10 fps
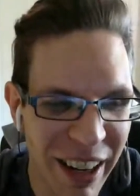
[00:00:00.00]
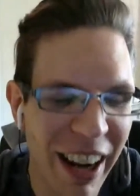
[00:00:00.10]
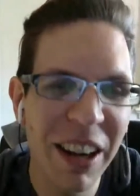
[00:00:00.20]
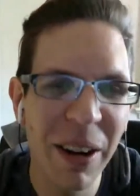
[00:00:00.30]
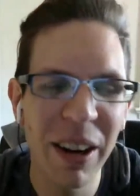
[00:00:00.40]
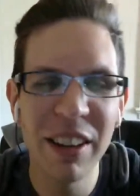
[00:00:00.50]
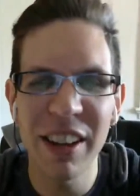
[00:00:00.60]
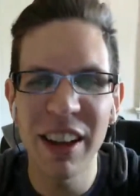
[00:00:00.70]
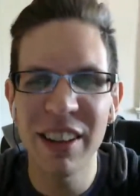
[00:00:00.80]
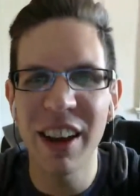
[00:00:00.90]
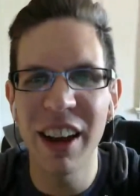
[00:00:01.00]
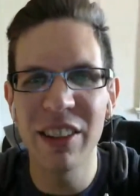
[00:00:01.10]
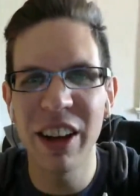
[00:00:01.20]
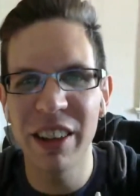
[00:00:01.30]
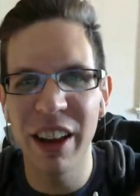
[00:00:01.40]
know, and it's kind
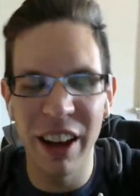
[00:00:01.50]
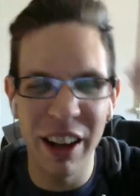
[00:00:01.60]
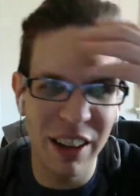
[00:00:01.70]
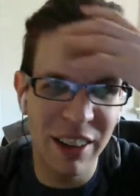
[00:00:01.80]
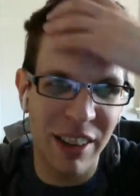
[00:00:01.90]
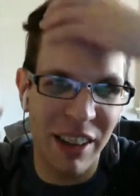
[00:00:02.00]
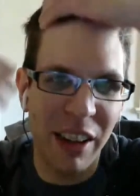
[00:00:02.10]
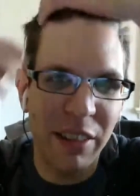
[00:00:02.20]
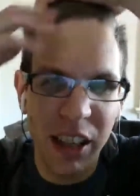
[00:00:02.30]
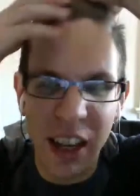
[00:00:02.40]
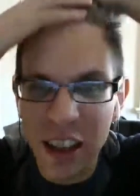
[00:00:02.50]
of like that, and it's it